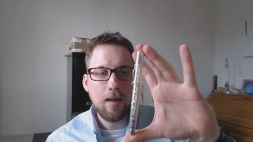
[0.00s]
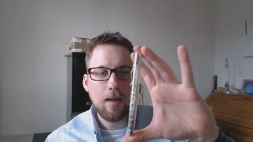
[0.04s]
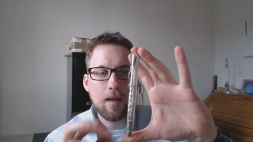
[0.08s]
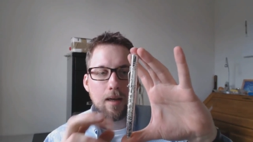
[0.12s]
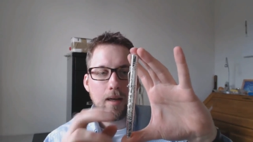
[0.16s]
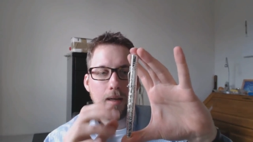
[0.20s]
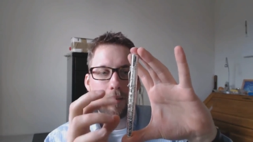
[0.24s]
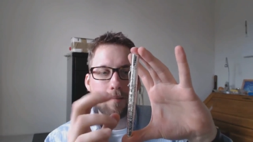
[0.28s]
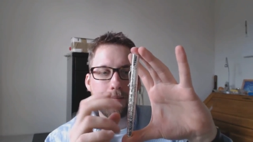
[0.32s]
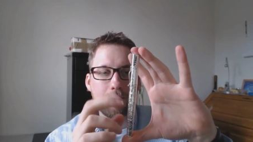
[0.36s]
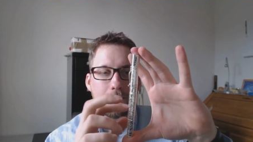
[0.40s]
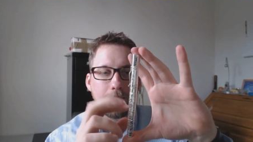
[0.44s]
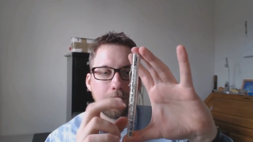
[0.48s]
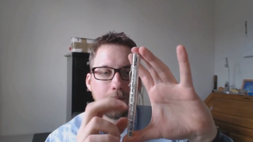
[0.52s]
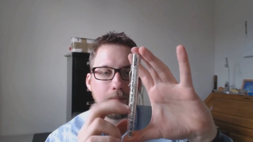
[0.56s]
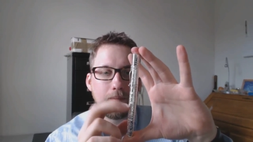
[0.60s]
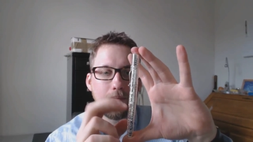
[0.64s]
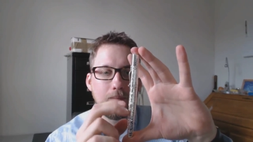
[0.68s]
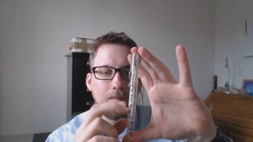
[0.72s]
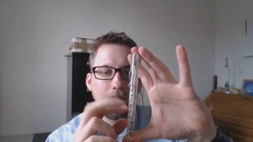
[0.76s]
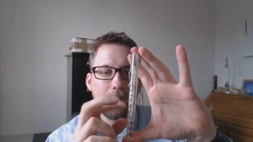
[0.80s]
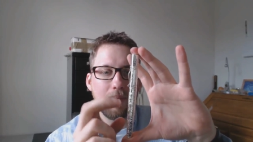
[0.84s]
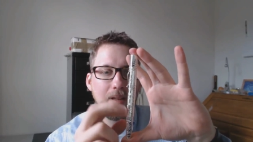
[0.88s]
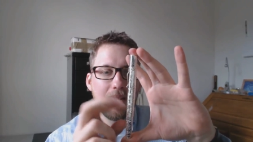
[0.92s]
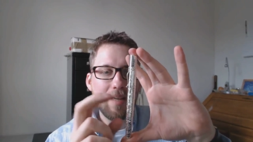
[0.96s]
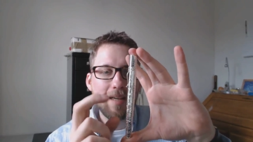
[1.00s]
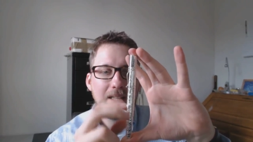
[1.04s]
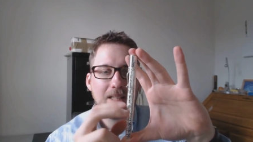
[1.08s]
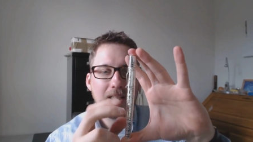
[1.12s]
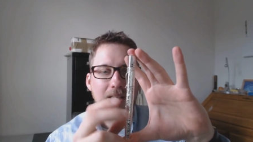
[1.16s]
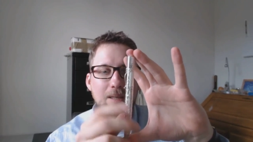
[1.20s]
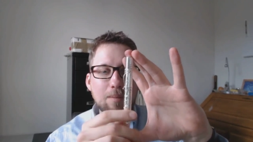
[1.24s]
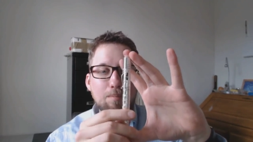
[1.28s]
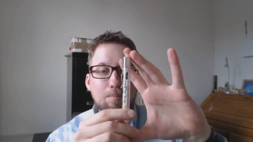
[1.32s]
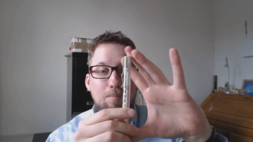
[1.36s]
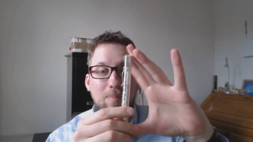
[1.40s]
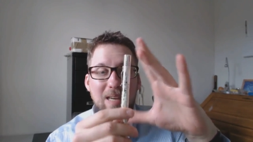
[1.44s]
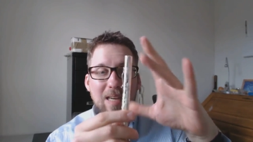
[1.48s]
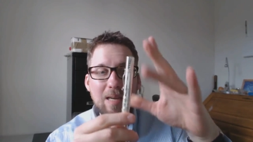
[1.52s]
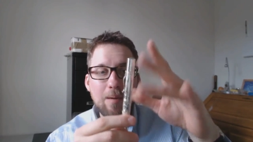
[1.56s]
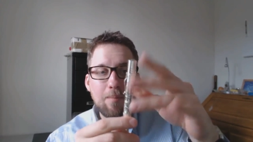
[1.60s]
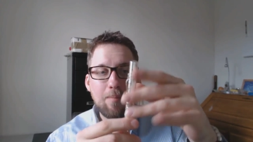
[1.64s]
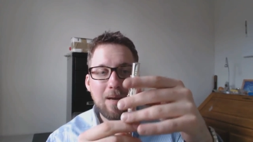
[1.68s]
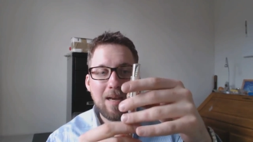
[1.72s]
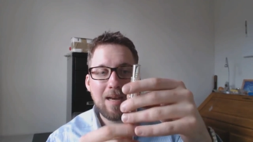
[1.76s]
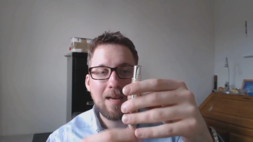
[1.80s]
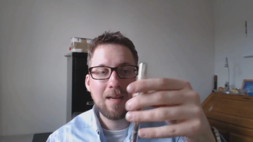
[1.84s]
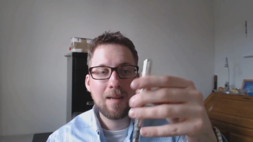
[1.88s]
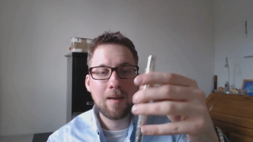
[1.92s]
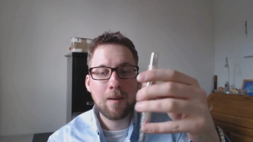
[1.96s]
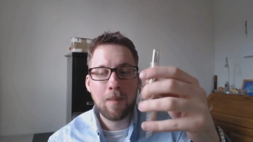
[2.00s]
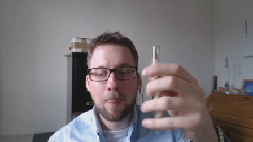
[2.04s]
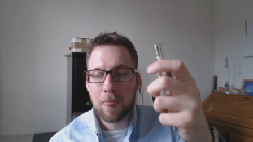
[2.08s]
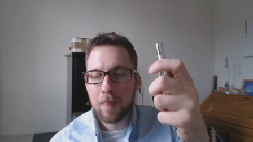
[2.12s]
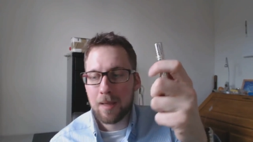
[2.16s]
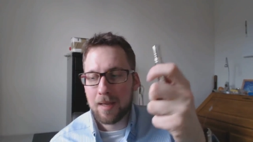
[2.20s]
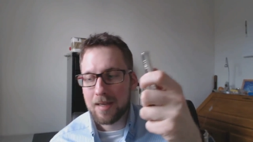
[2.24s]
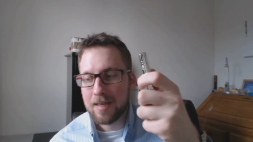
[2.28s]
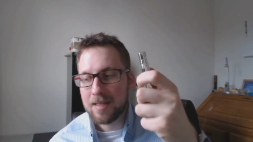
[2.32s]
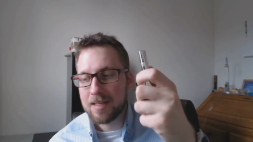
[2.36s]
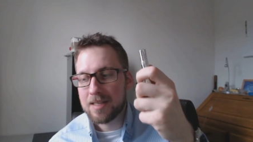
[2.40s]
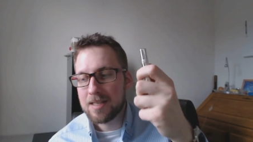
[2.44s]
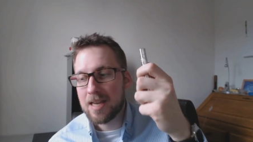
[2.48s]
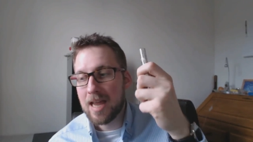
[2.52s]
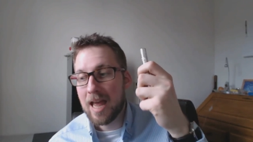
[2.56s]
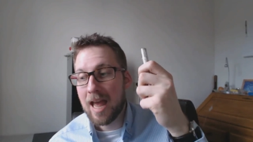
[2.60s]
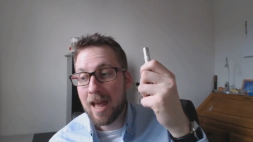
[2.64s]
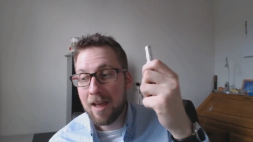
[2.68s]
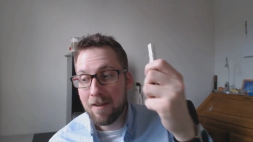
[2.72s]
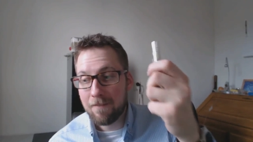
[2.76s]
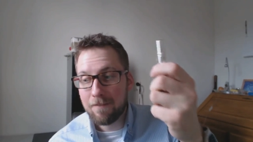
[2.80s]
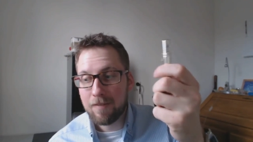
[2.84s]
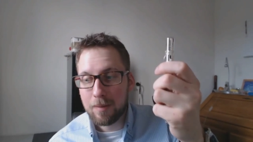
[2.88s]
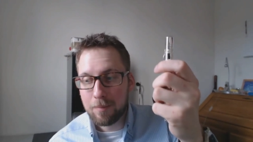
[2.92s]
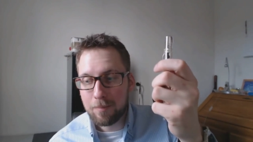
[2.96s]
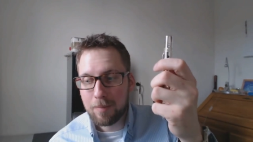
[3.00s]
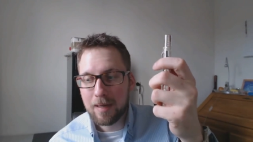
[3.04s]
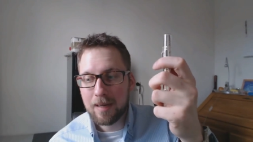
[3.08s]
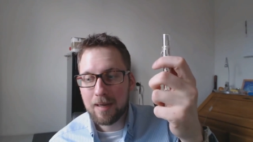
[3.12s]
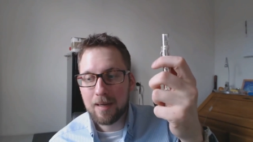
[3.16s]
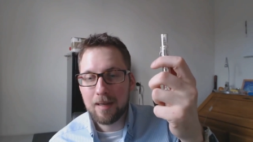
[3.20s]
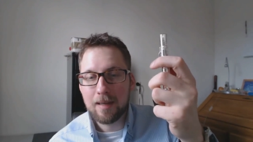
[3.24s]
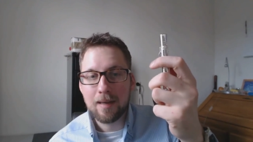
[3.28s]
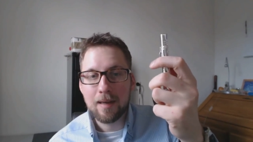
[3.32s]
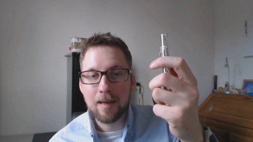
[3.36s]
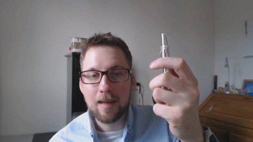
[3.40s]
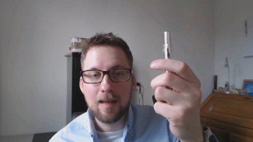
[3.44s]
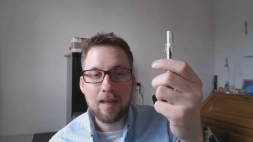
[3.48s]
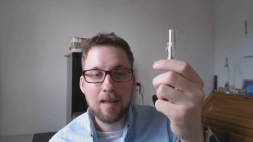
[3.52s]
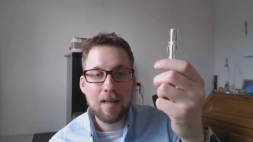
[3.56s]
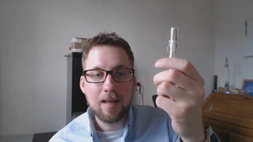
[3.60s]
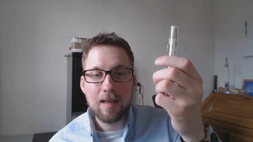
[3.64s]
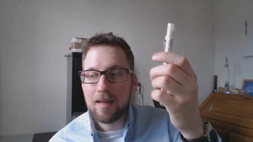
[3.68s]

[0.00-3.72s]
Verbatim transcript: Um, it's a big pen, it's a heavy pen.